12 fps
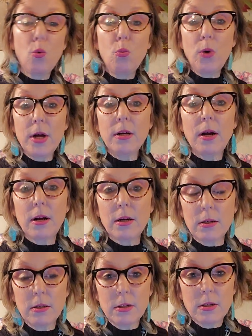what
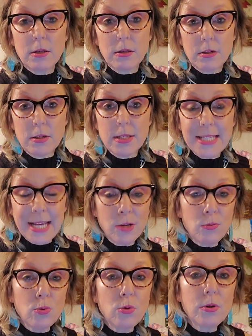are
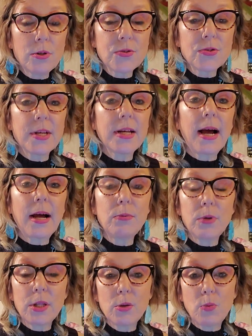10 rules that I
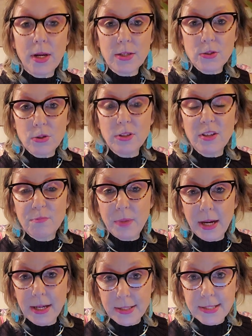really want to live
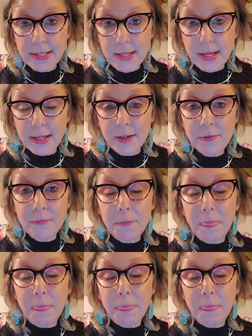by today?